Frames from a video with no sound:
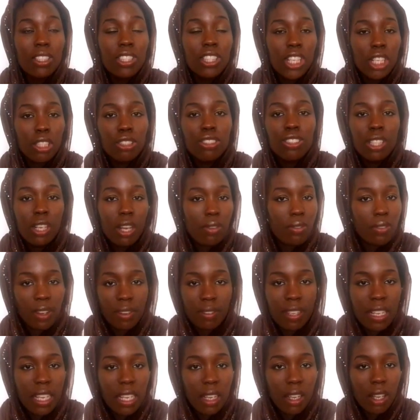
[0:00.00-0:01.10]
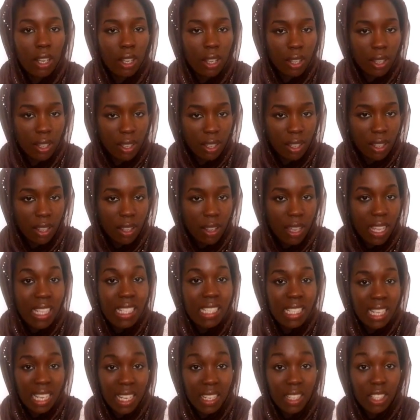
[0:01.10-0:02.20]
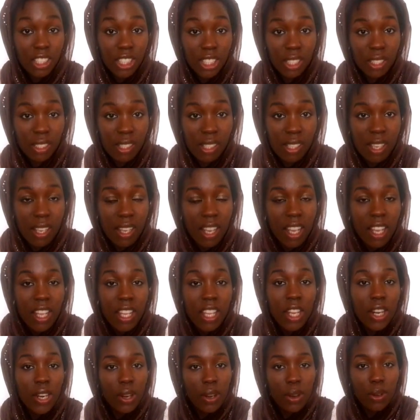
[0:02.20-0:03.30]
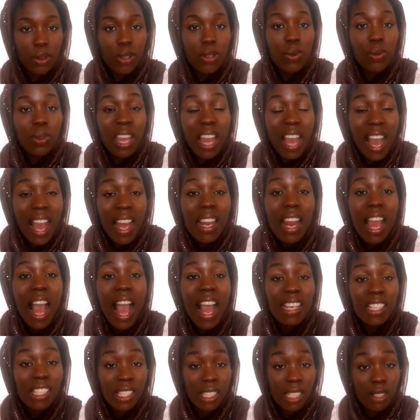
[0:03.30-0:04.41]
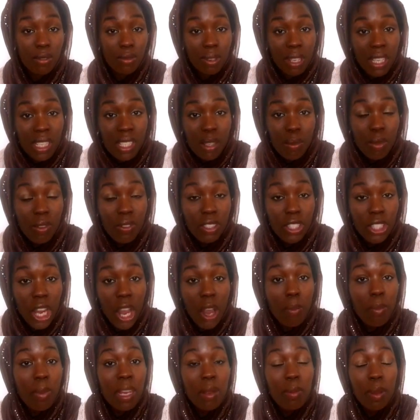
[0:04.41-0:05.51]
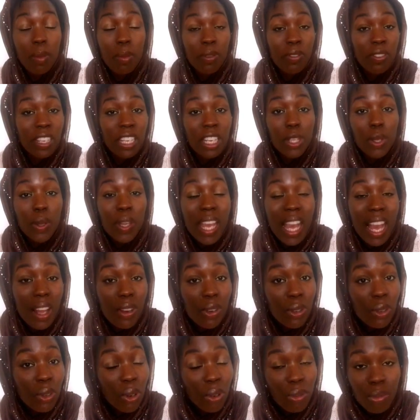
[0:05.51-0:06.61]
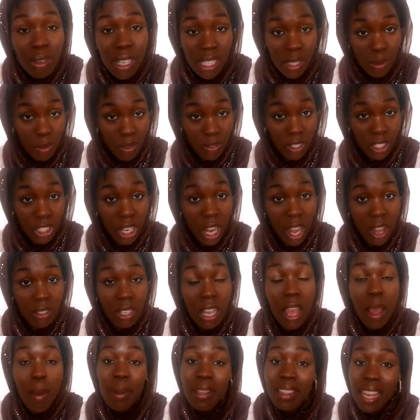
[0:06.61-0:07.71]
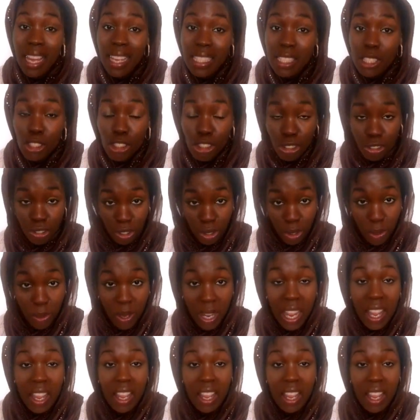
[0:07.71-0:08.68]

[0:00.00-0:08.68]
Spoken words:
Children are very intelligent. You know, you can actually reason with a child. Many people think that you cannot reason with a child, but that isn't true.